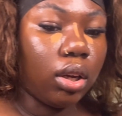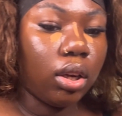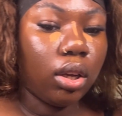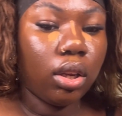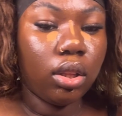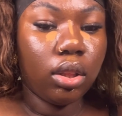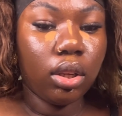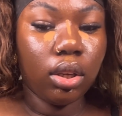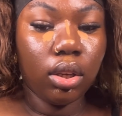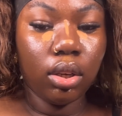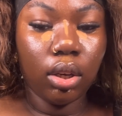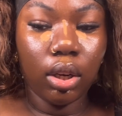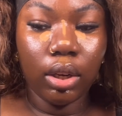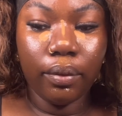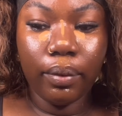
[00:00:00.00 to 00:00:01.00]
And then
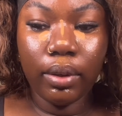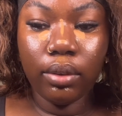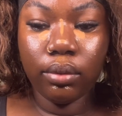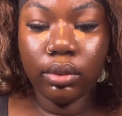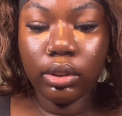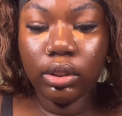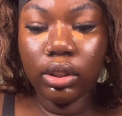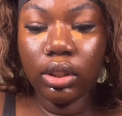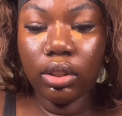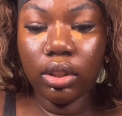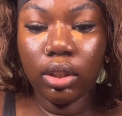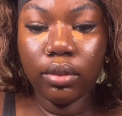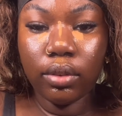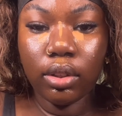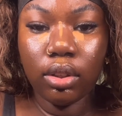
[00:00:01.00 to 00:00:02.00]
I've been really
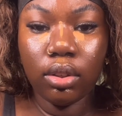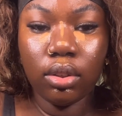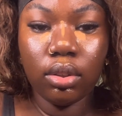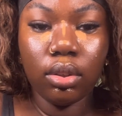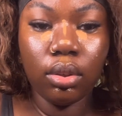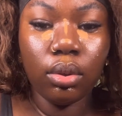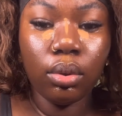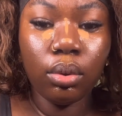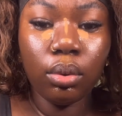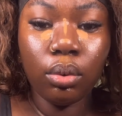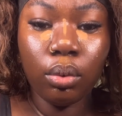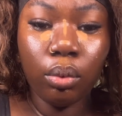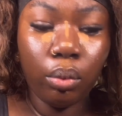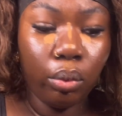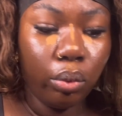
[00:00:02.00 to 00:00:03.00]
loving,
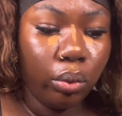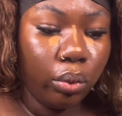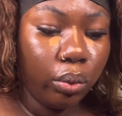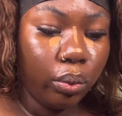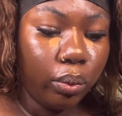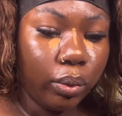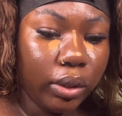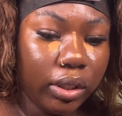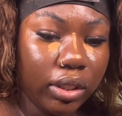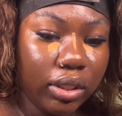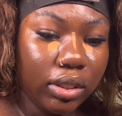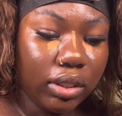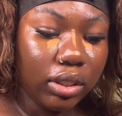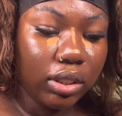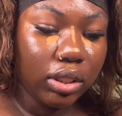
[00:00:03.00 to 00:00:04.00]
where
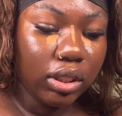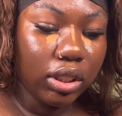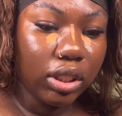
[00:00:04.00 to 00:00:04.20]
is it?